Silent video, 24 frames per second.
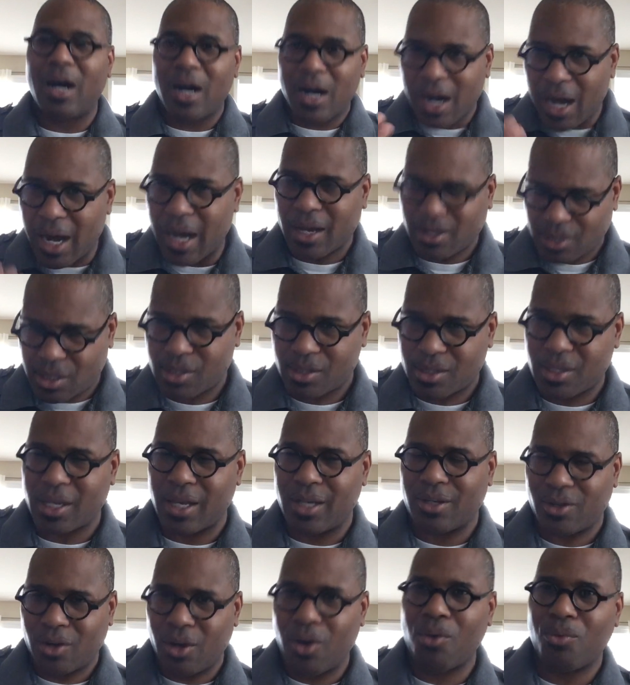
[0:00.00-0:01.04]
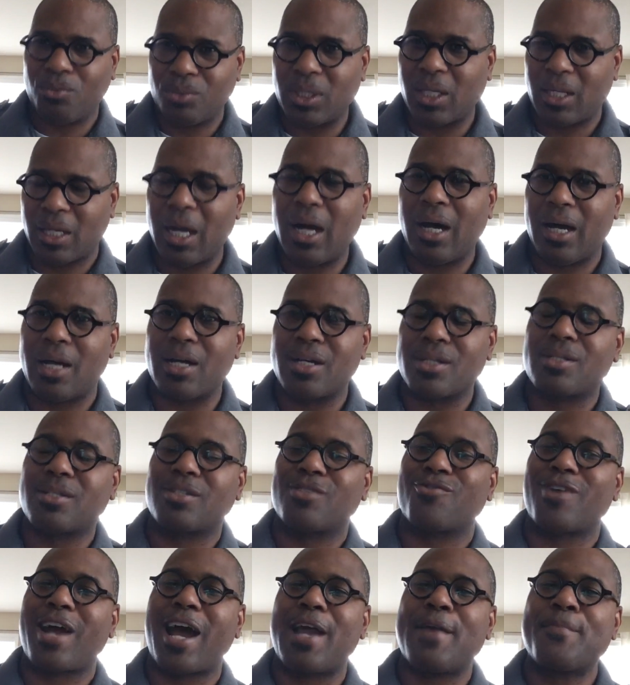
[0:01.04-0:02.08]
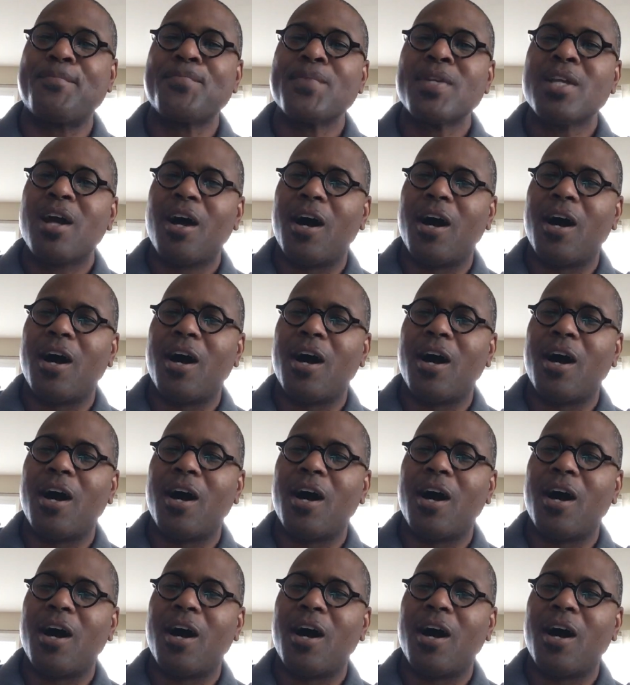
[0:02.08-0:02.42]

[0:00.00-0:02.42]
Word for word: us and only us, right?